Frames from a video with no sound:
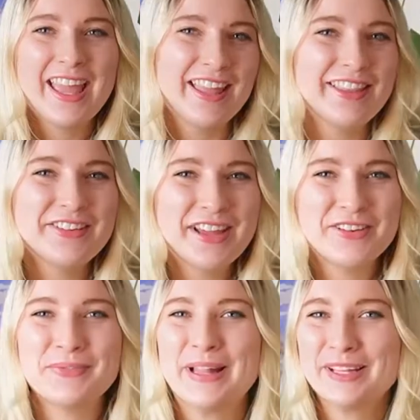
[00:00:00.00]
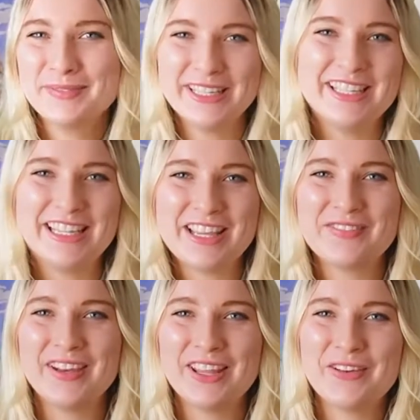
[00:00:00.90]
Hello and welcome to today's
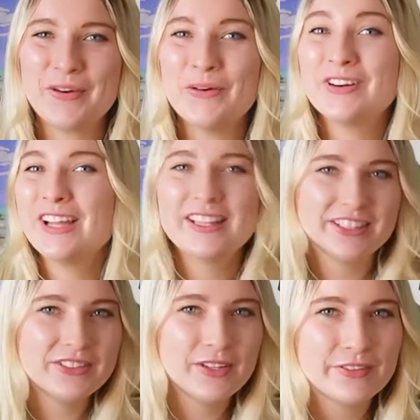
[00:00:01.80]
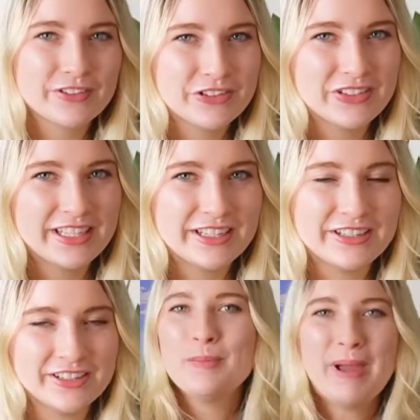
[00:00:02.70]
video, or hello if you're new here.
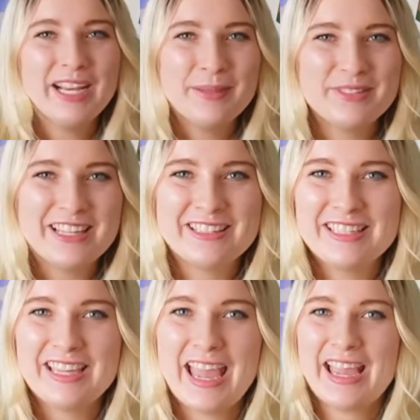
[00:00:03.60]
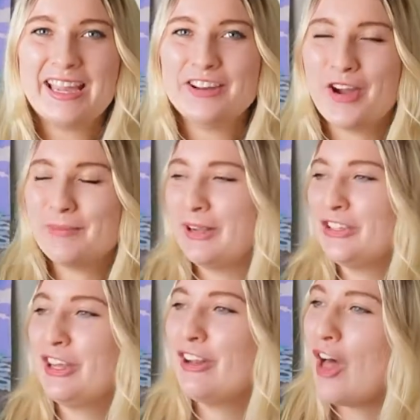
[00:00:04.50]
My name's Izzy and on my
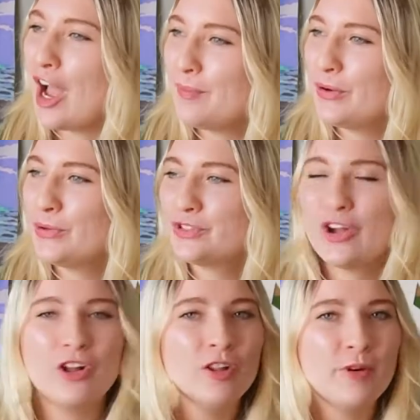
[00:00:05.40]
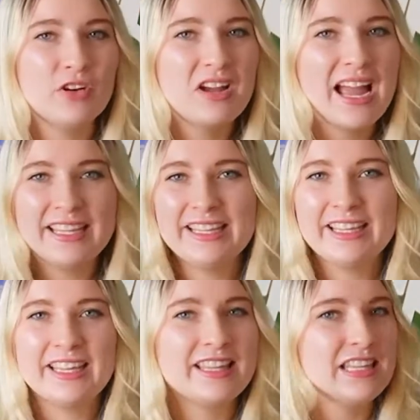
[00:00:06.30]
channel I post all about
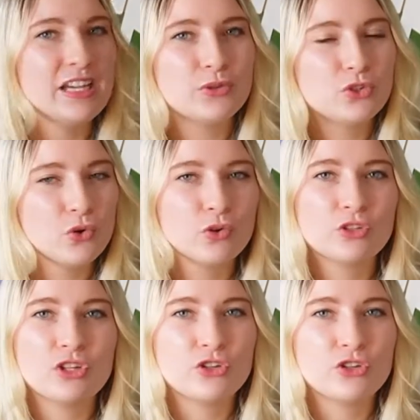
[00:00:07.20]
hiking, the outdoors, and